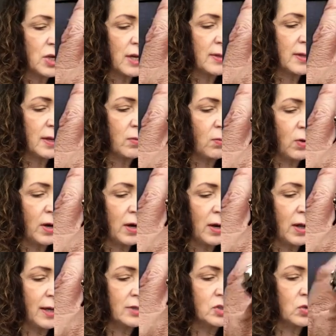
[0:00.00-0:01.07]
and then one
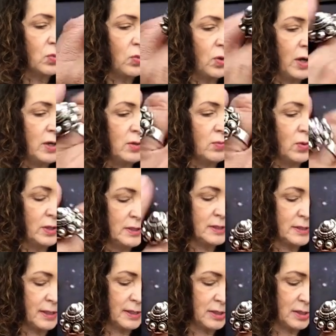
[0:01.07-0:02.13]
line, so 1 and
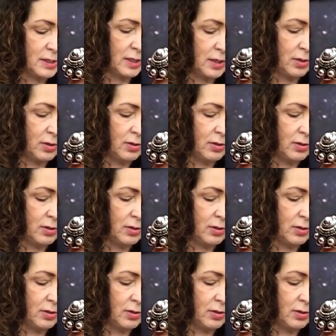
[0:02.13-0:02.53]
1/16.